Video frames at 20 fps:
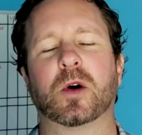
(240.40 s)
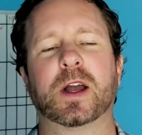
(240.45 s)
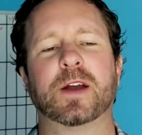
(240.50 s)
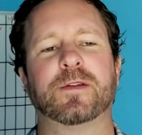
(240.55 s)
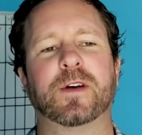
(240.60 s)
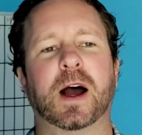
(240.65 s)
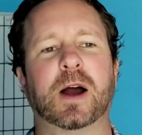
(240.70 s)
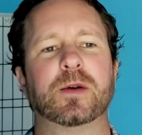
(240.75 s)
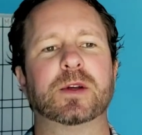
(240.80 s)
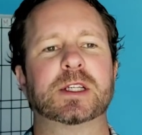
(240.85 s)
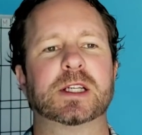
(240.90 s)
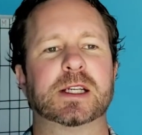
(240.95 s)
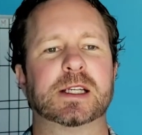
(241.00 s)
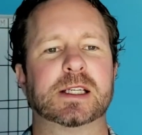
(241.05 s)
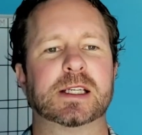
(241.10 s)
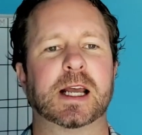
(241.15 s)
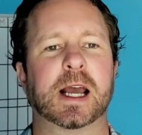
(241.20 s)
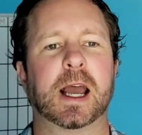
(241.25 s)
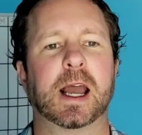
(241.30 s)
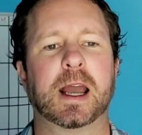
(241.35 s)
If I was to
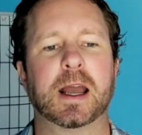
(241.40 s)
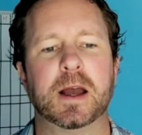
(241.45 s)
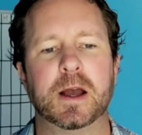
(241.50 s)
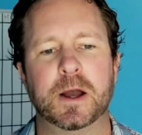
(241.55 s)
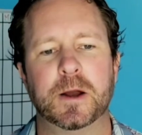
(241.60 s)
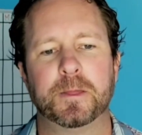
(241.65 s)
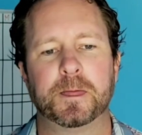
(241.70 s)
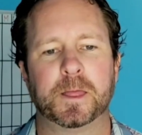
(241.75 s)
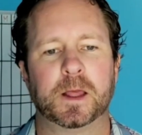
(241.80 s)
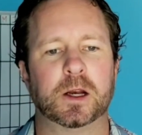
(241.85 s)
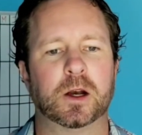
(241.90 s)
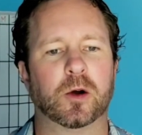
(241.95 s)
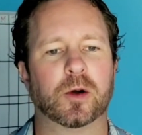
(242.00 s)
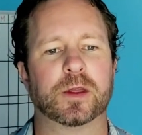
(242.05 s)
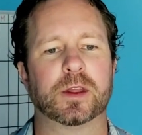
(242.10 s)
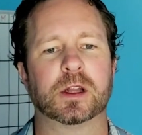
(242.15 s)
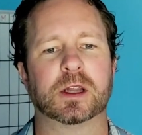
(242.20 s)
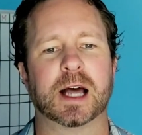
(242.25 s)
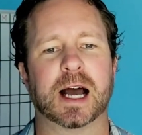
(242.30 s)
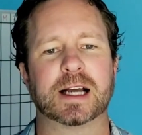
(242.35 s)
say, in
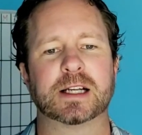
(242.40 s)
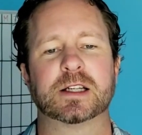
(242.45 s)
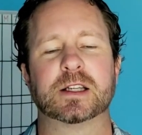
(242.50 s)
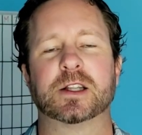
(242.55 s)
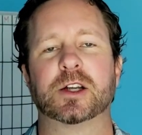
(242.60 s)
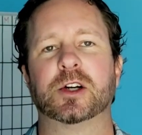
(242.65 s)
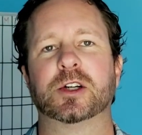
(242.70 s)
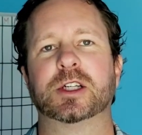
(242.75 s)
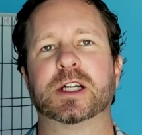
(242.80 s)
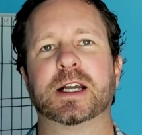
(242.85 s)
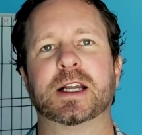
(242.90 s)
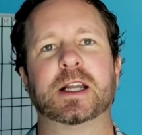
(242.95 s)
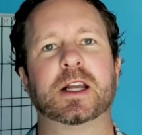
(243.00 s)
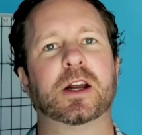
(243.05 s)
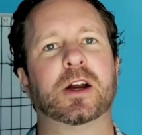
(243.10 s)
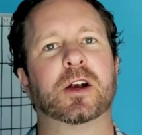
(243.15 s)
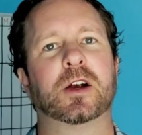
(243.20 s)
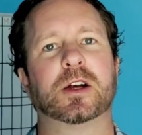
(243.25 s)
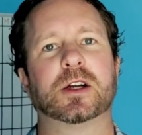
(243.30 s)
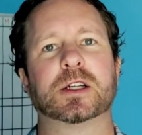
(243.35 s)
the last 13
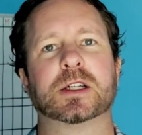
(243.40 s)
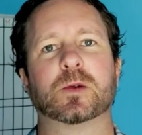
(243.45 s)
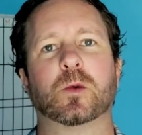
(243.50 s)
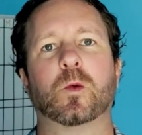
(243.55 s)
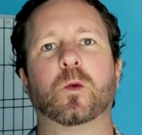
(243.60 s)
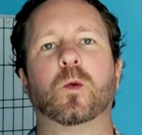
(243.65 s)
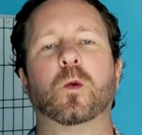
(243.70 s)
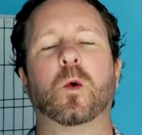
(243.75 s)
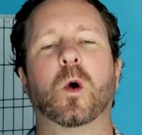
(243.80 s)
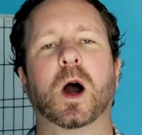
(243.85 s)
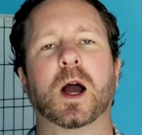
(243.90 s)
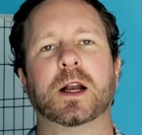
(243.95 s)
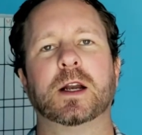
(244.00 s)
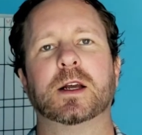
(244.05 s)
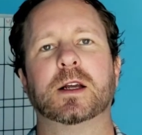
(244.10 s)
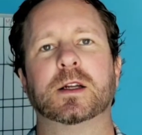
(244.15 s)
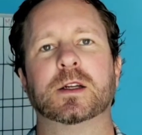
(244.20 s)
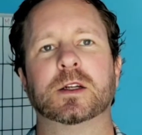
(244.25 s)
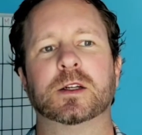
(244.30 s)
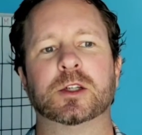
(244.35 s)
years, what
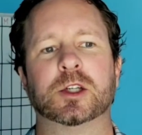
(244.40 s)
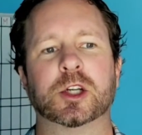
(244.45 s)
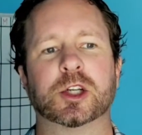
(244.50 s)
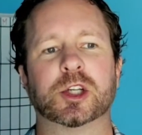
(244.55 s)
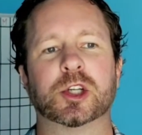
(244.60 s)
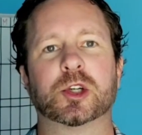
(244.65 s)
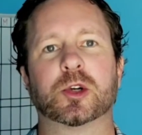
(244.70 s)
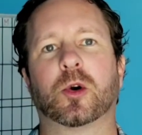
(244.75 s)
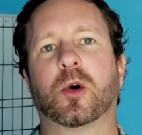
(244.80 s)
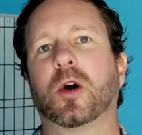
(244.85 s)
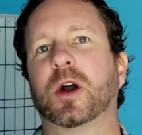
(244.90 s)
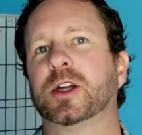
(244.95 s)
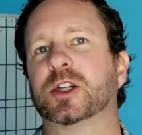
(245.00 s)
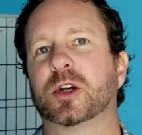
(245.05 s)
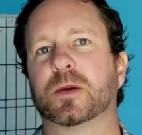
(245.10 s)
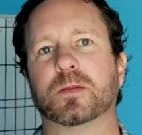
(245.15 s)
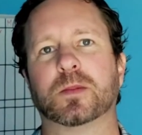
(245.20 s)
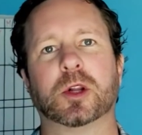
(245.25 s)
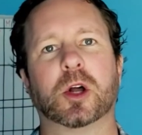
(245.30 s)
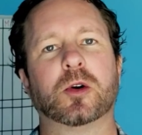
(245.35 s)
destroys
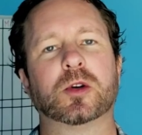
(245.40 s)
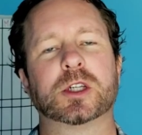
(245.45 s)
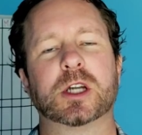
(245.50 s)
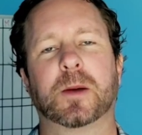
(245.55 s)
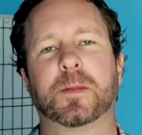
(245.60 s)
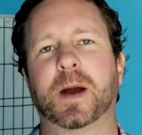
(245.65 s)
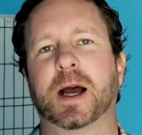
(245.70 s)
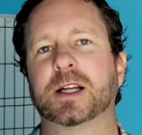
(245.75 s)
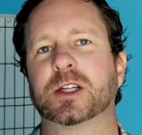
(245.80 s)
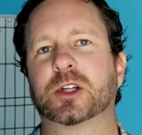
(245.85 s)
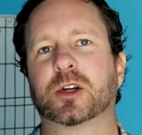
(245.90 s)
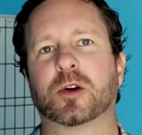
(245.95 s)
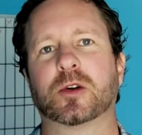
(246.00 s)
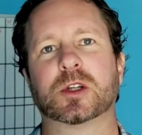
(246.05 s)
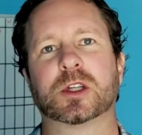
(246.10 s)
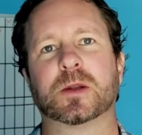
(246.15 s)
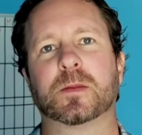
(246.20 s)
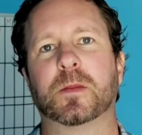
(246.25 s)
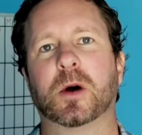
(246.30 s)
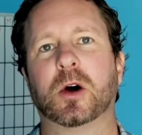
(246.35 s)
or blows up
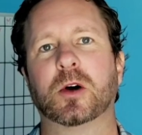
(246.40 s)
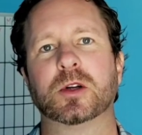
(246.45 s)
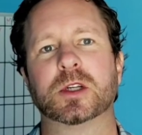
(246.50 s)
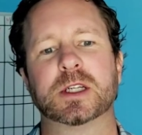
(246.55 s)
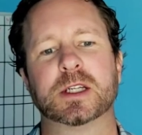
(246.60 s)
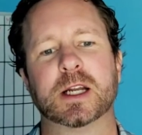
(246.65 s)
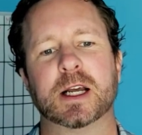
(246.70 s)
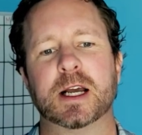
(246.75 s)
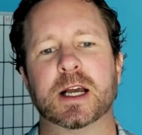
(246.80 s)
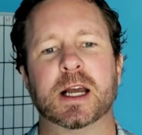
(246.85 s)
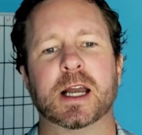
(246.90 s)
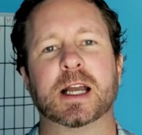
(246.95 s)
escrows the most,